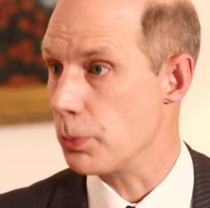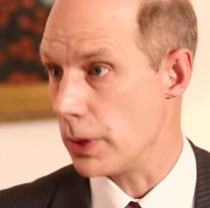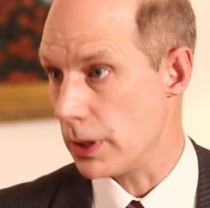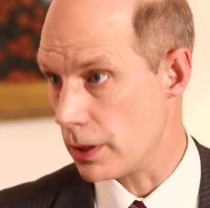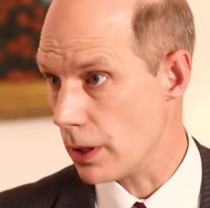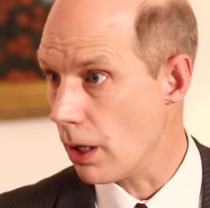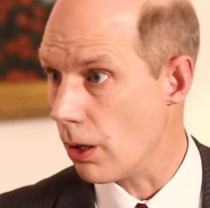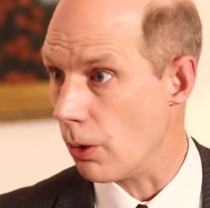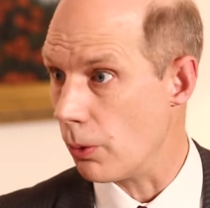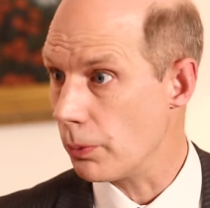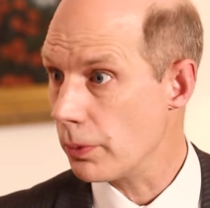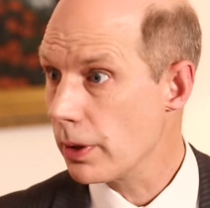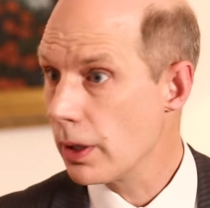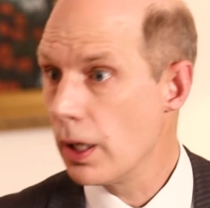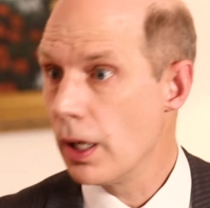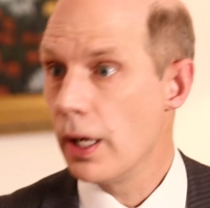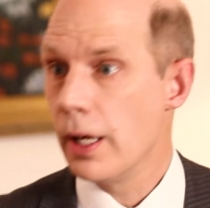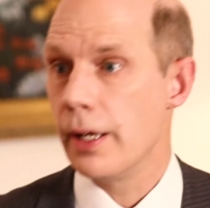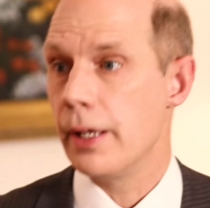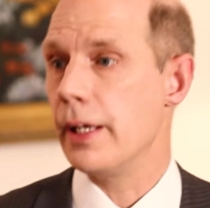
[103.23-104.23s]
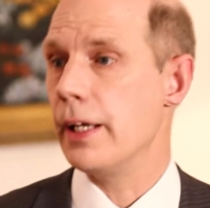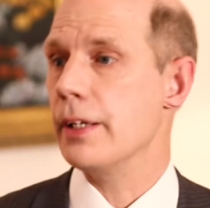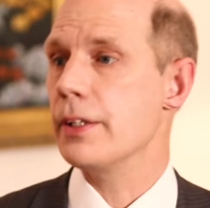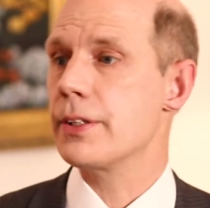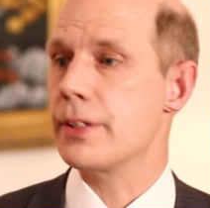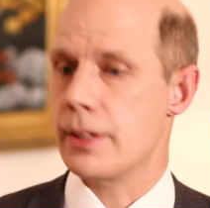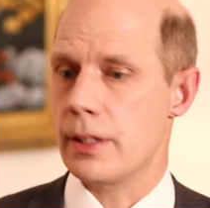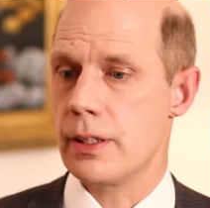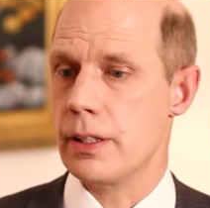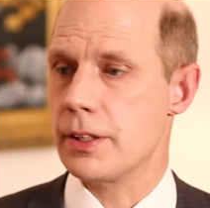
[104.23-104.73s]
we don't,
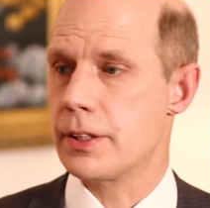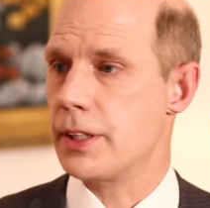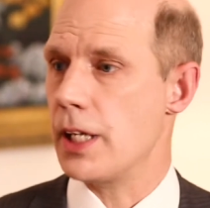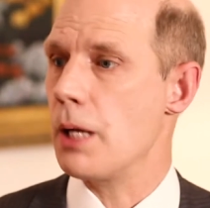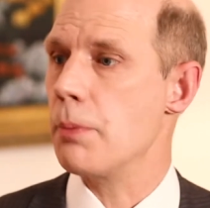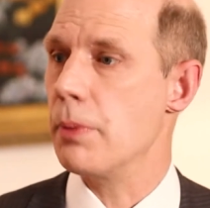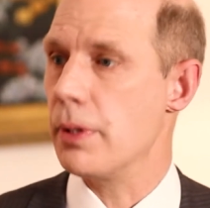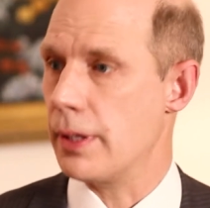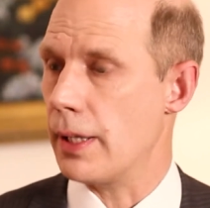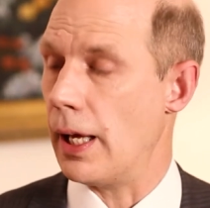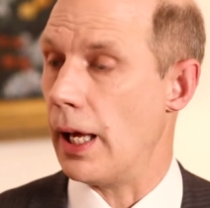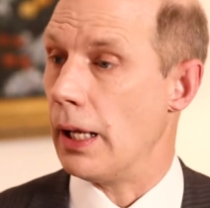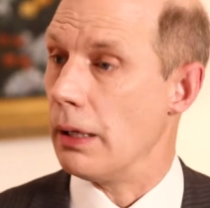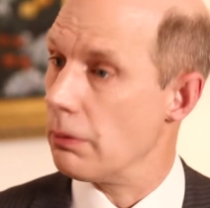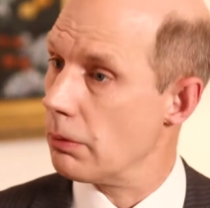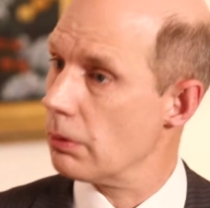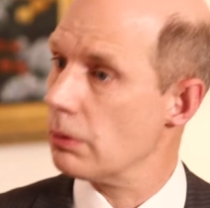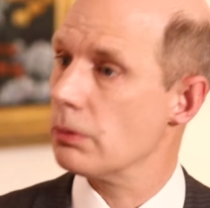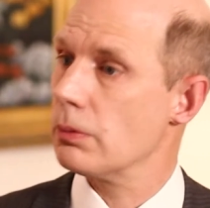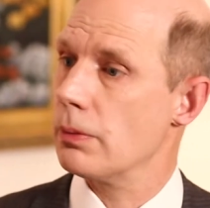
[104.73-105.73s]
is the statement that,